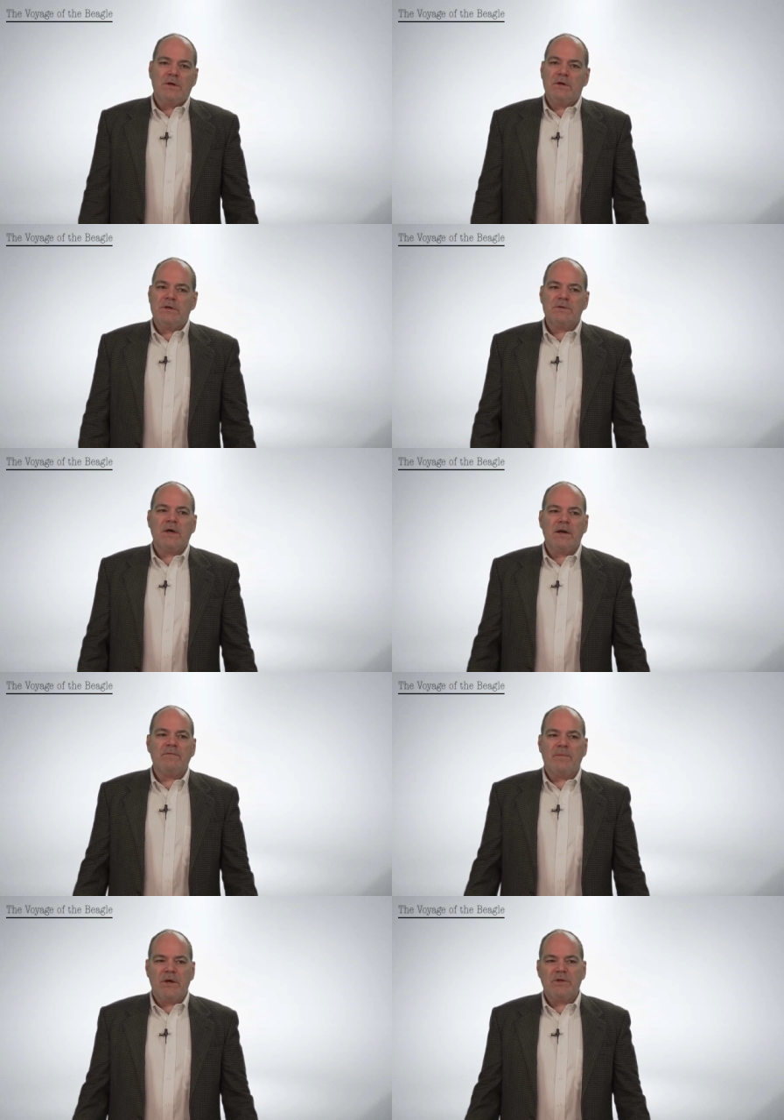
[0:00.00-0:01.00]
Uh, it's kind of
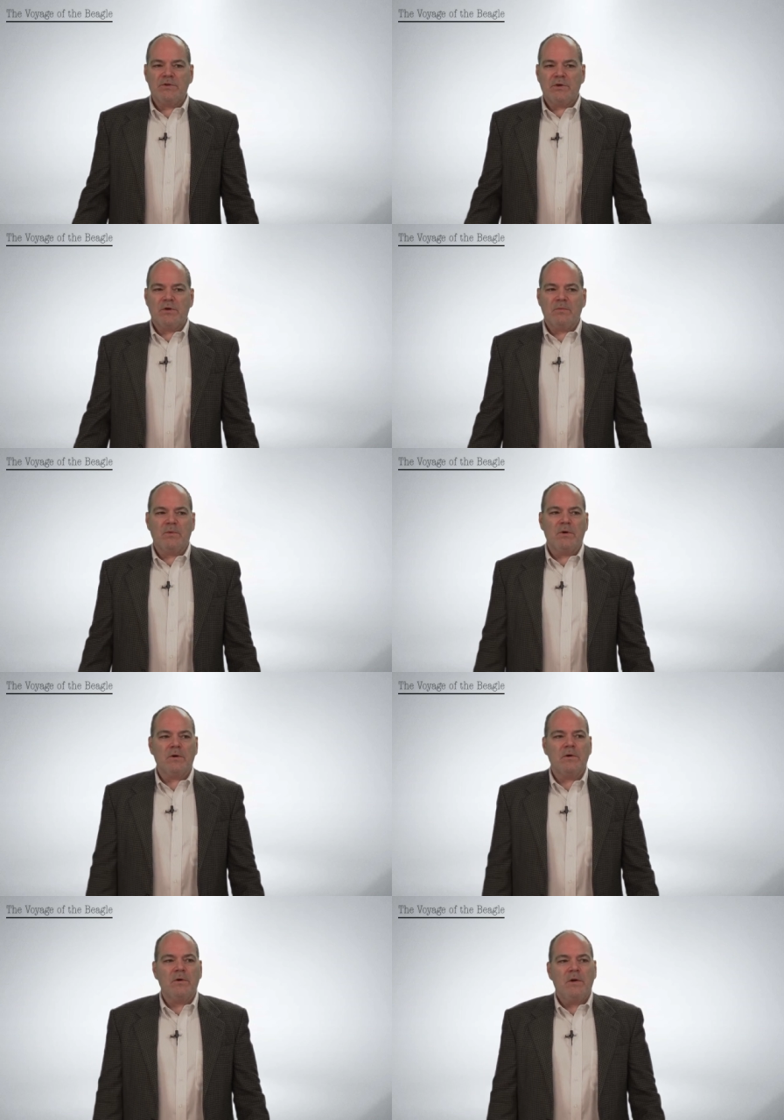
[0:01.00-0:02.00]
a page turner book.